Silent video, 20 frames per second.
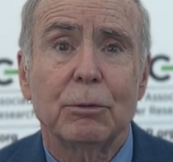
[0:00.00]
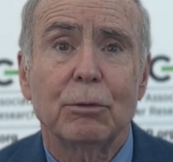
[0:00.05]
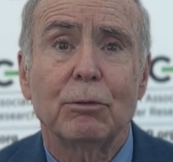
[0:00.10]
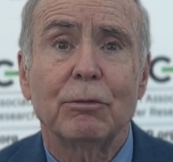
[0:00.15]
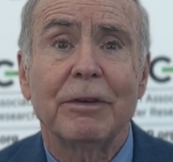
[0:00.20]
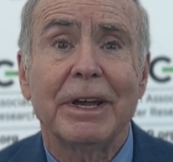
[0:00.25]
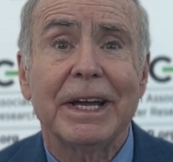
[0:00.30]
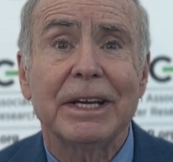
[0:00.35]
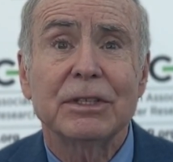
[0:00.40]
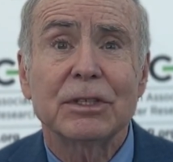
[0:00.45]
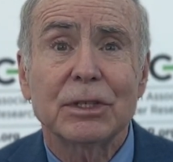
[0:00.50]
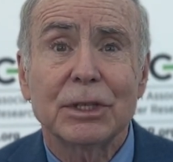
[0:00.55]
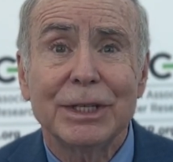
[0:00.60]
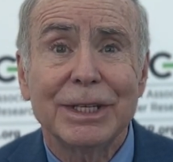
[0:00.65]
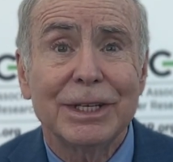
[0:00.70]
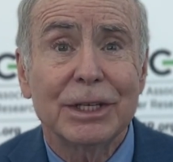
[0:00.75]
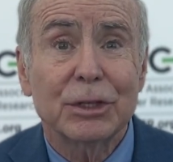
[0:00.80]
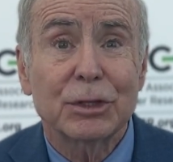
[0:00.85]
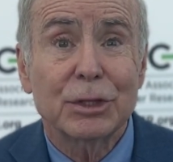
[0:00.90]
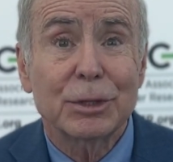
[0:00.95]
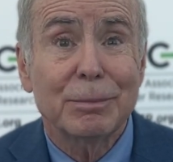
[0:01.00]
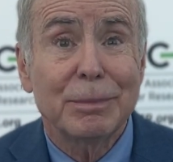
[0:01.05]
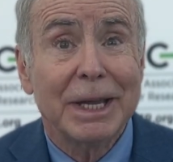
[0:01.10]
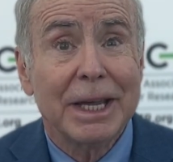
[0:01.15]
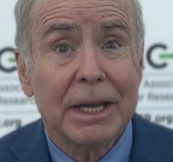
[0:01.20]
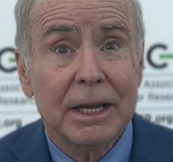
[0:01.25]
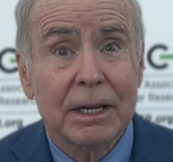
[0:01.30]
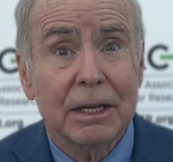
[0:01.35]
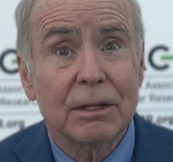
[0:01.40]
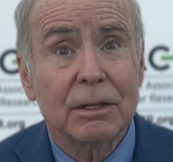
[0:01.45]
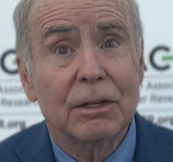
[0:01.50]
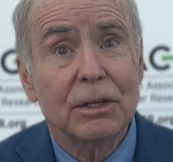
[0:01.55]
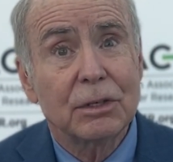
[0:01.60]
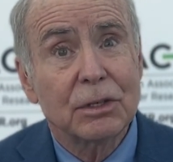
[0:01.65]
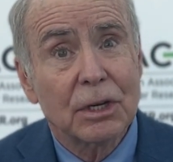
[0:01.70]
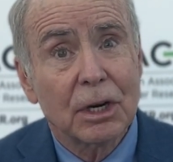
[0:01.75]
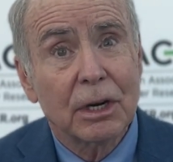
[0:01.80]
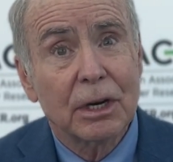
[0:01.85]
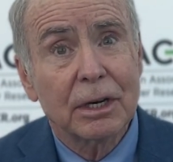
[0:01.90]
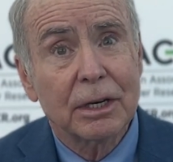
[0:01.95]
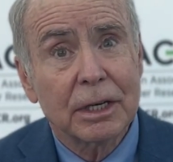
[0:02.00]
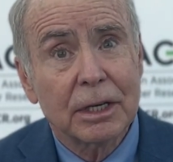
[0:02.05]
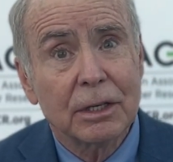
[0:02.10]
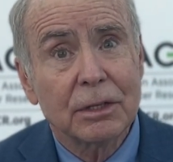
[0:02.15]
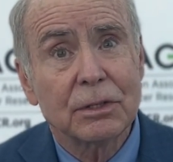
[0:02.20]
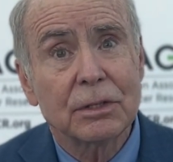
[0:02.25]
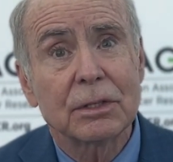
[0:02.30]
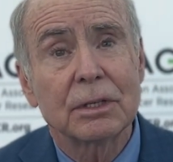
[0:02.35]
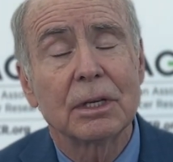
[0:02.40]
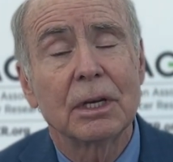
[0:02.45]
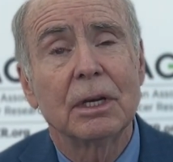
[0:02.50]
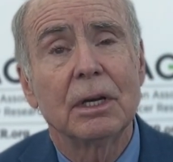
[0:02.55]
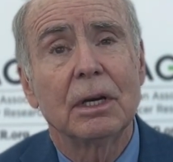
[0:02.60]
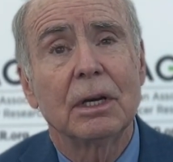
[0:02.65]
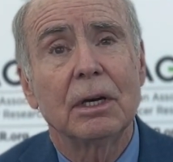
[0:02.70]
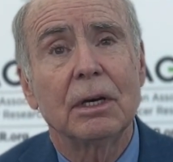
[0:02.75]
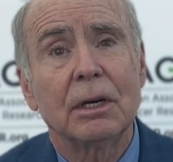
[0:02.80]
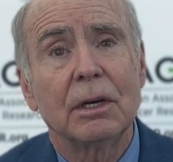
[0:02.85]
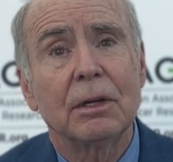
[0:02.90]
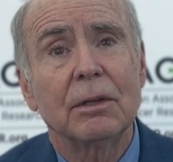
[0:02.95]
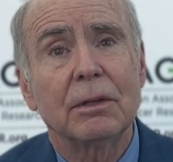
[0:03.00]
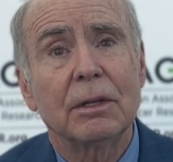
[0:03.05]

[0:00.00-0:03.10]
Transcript: vastly expand the targets uh,